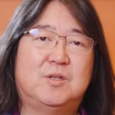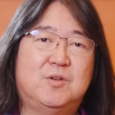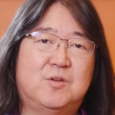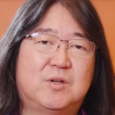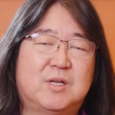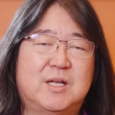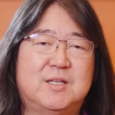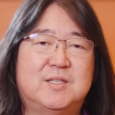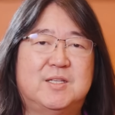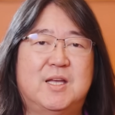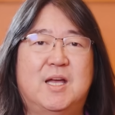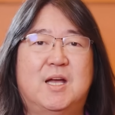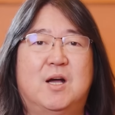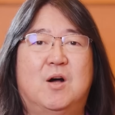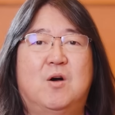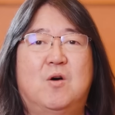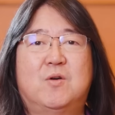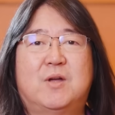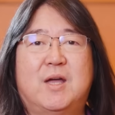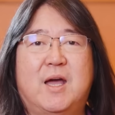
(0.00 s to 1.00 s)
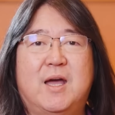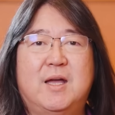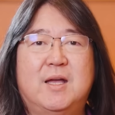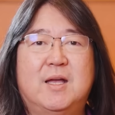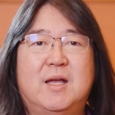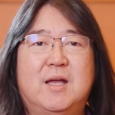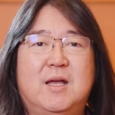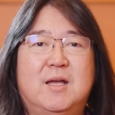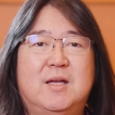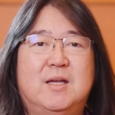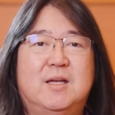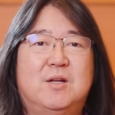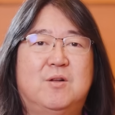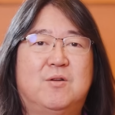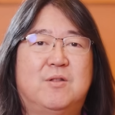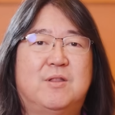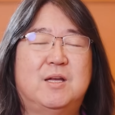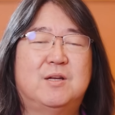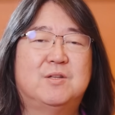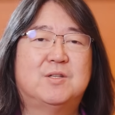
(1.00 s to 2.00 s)
you can say, okay,
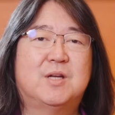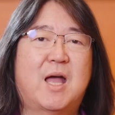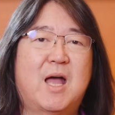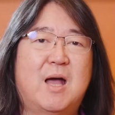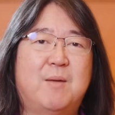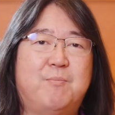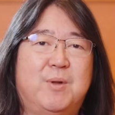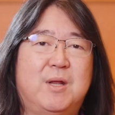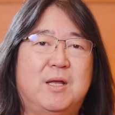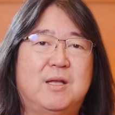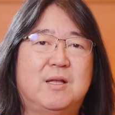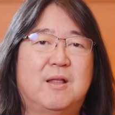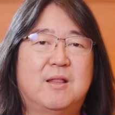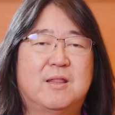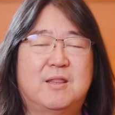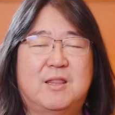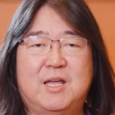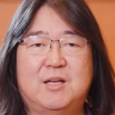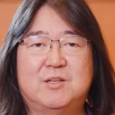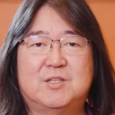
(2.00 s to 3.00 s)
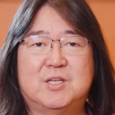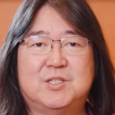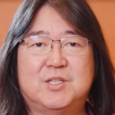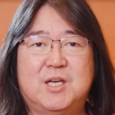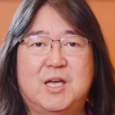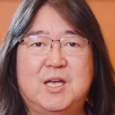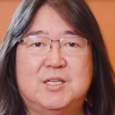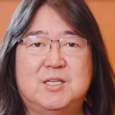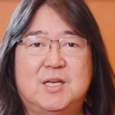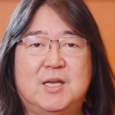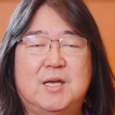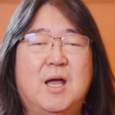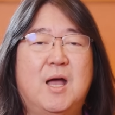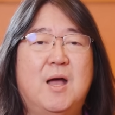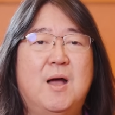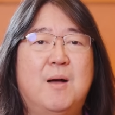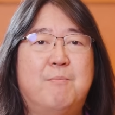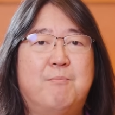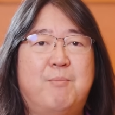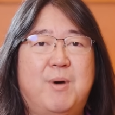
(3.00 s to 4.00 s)
things are happening, things are changing,
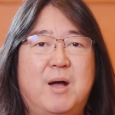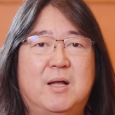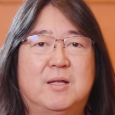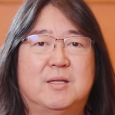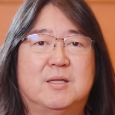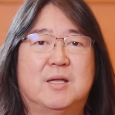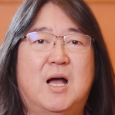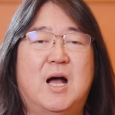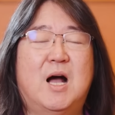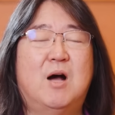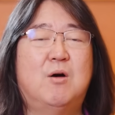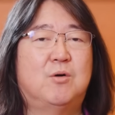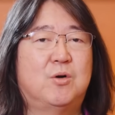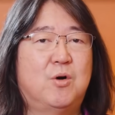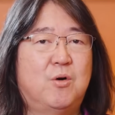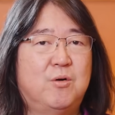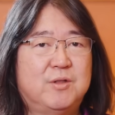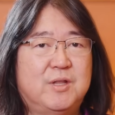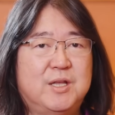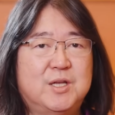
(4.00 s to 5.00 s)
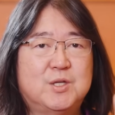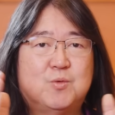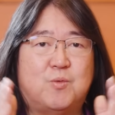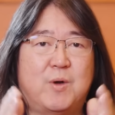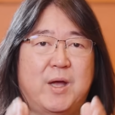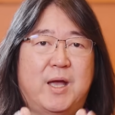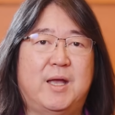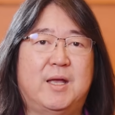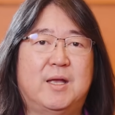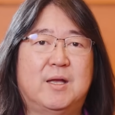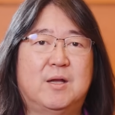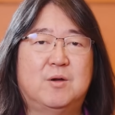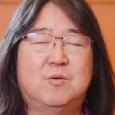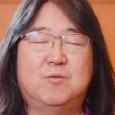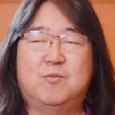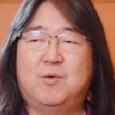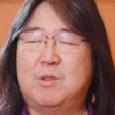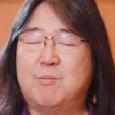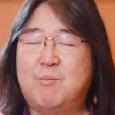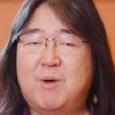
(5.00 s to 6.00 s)
but I'll go this way
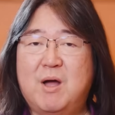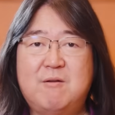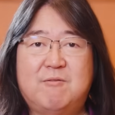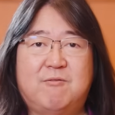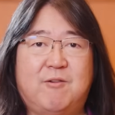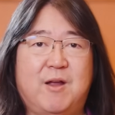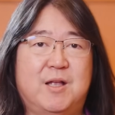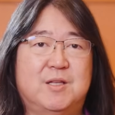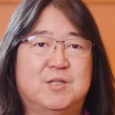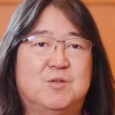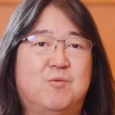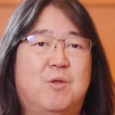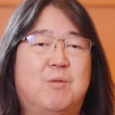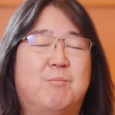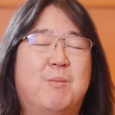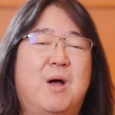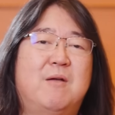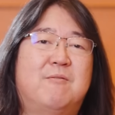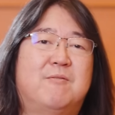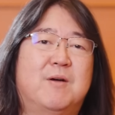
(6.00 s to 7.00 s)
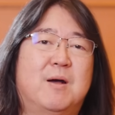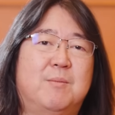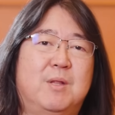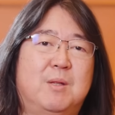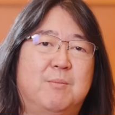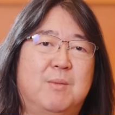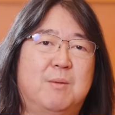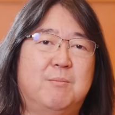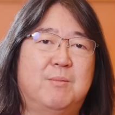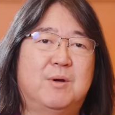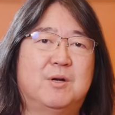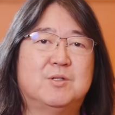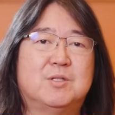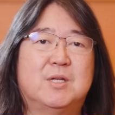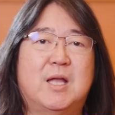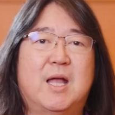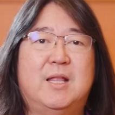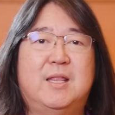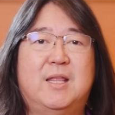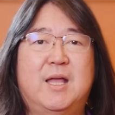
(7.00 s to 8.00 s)
with my friends, with my family
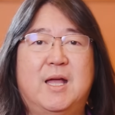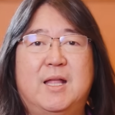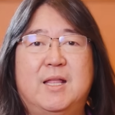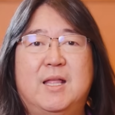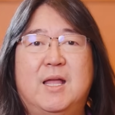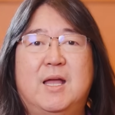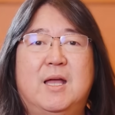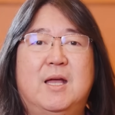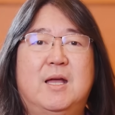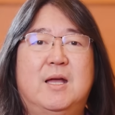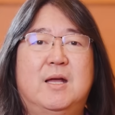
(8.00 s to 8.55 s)
members, and then